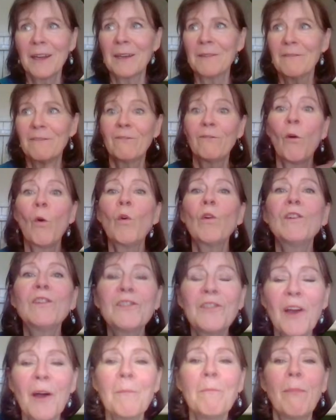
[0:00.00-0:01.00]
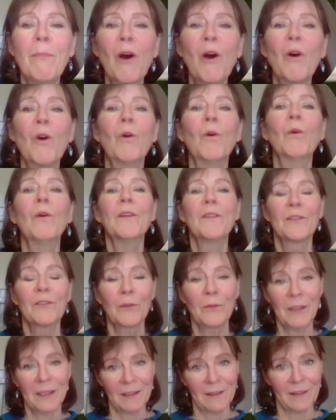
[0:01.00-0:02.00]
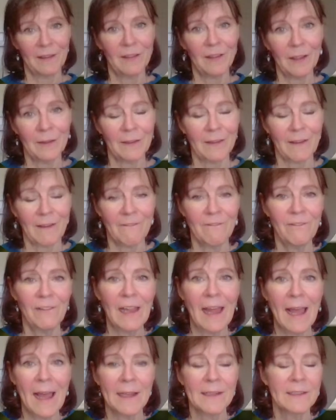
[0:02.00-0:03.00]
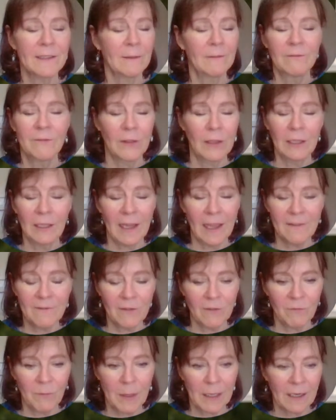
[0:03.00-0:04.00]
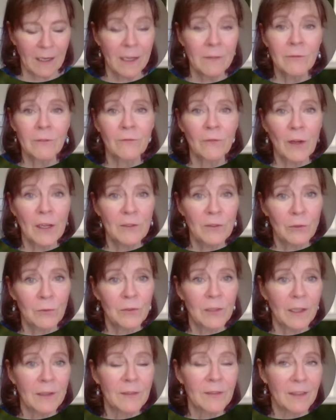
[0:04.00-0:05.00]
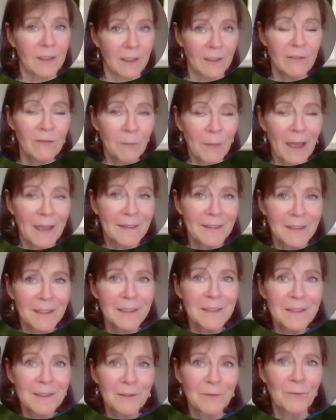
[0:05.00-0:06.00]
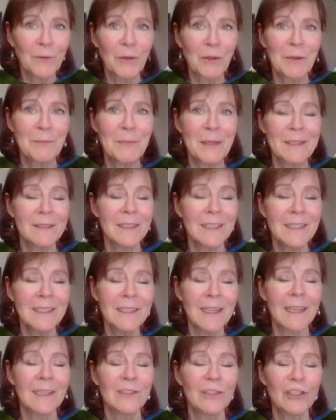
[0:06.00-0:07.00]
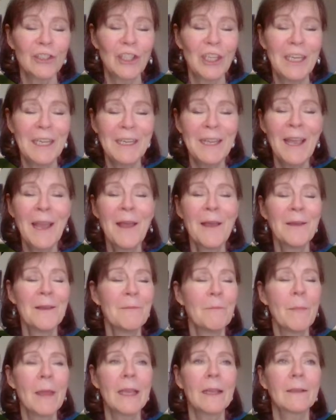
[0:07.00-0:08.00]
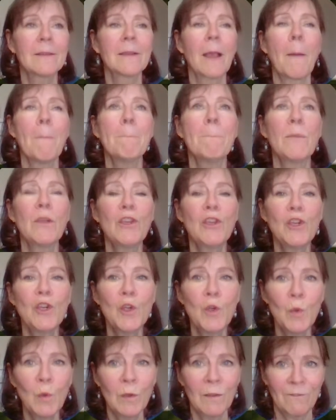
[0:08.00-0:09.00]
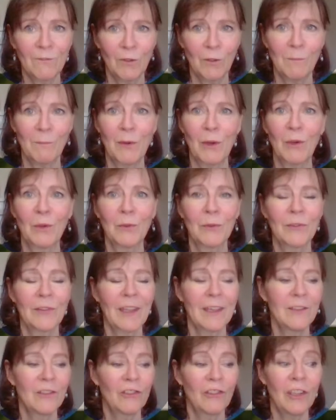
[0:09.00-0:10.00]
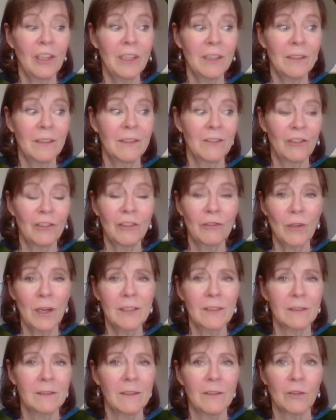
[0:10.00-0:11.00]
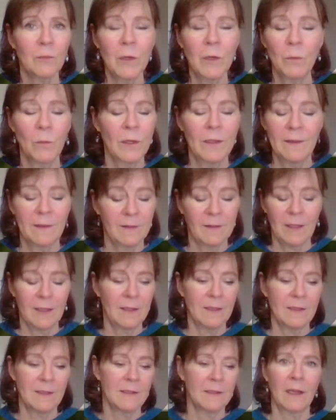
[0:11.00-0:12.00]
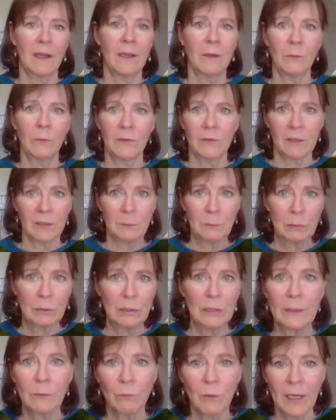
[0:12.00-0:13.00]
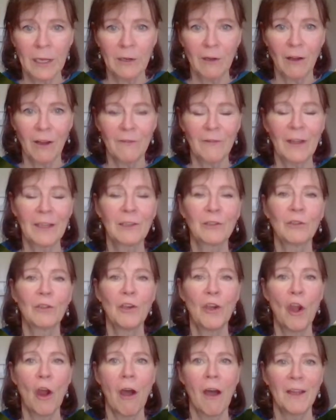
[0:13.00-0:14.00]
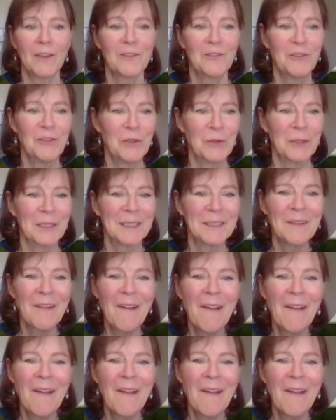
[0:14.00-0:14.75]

fold a bow so that it sits flat for the life of me. I have a friend who does gift baskets for a business, and she makes beautiful bows, and she tried to teach me once, and I was a complete write-off. I could not do it.